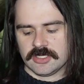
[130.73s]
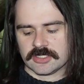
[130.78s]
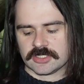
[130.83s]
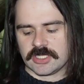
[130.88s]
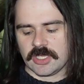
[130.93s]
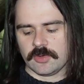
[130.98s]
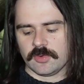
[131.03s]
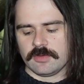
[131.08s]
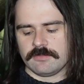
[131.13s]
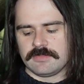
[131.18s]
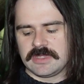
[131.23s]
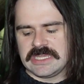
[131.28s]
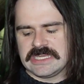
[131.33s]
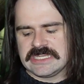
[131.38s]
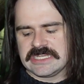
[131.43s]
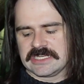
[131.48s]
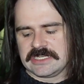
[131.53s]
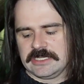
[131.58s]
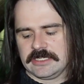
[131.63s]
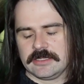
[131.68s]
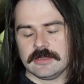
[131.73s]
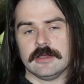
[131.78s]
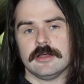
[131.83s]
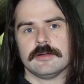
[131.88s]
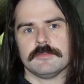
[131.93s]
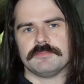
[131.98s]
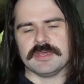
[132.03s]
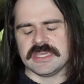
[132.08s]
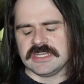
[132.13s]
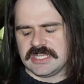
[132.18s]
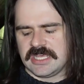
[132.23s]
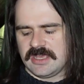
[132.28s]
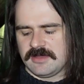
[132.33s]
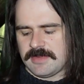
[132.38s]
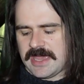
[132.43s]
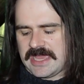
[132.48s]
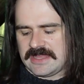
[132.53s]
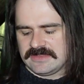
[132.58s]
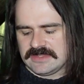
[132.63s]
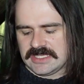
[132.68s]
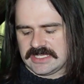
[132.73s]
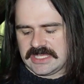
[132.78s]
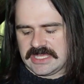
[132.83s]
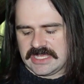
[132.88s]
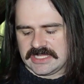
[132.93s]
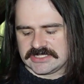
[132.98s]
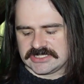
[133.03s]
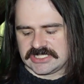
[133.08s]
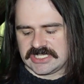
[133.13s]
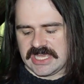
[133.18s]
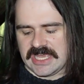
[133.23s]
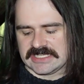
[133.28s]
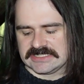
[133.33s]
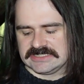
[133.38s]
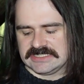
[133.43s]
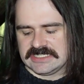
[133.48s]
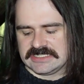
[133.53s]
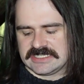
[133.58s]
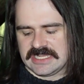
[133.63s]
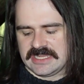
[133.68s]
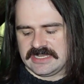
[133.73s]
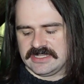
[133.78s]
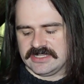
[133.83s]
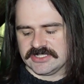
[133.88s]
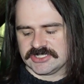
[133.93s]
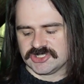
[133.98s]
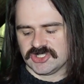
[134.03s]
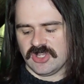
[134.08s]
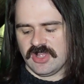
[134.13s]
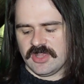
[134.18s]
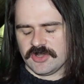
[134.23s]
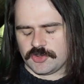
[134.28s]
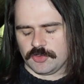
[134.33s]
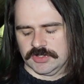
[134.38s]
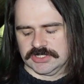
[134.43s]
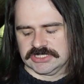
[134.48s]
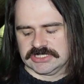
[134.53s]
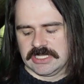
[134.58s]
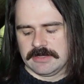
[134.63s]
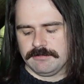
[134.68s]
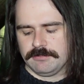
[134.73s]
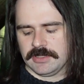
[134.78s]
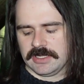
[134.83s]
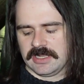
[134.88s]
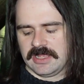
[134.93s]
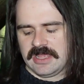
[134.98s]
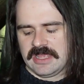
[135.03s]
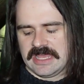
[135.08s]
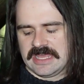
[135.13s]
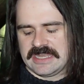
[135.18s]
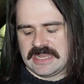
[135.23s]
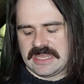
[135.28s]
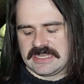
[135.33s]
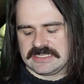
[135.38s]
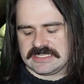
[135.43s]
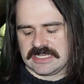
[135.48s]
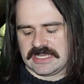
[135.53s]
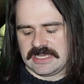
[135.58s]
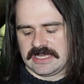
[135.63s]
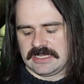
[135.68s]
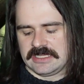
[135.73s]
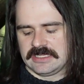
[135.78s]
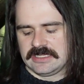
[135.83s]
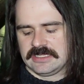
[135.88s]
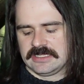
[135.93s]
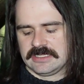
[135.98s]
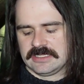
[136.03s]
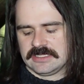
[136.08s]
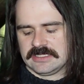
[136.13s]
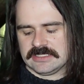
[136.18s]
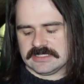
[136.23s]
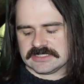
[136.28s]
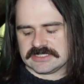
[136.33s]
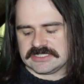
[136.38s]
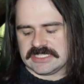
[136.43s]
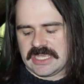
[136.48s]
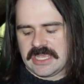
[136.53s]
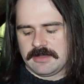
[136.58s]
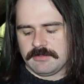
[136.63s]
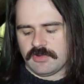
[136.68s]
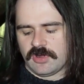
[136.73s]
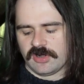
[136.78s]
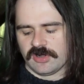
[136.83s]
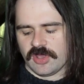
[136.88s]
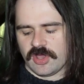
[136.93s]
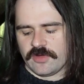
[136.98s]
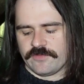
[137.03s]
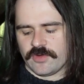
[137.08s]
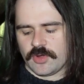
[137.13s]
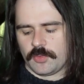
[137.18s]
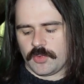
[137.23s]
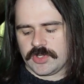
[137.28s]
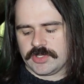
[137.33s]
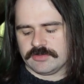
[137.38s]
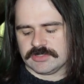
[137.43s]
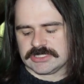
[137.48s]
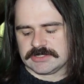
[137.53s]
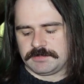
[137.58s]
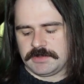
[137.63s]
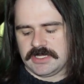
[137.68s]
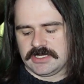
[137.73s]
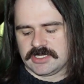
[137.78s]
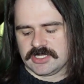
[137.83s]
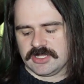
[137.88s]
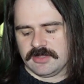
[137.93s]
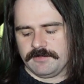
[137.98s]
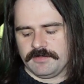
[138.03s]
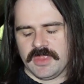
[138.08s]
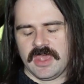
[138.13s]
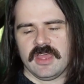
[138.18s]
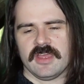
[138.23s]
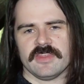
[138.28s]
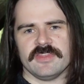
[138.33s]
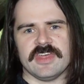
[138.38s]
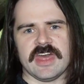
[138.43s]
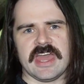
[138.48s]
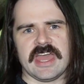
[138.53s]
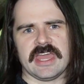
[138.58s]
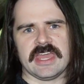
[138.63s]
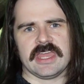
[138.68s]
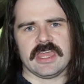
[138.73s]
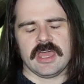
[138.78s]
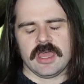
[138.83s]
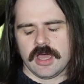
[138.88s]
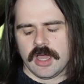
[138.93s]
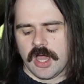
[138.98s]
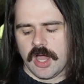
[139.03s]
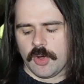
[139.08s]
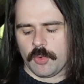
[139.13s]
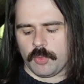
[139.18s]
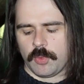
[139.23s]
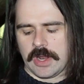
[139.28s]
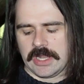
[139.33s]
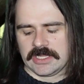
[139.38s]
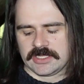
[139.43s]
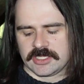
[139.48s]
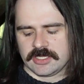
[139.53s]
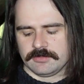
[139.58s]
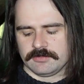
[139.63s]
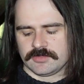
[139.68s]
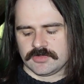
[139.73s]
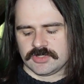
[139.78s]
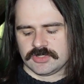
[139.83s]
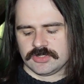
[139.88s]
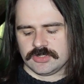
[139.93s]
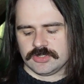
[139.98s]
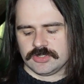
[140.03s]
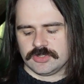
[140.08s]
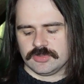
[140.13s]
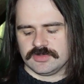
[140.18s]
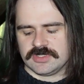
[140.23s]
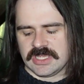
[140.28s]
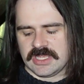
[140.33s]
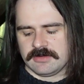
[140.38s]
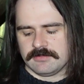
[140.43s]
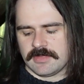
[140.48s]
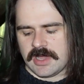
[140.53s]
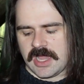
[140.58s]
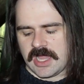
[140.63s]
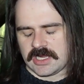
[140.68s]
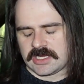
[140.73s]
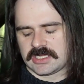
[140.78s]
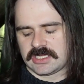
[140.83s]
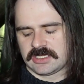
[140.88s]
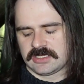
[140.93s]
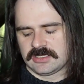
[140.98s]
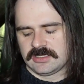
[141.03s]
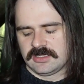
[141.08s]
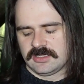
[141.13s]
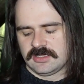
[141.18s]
Go immediately, bid him and the Geats he has in attendance to assemble and enter. Say, moreover, when you speak to them, they are welcome to Denmark.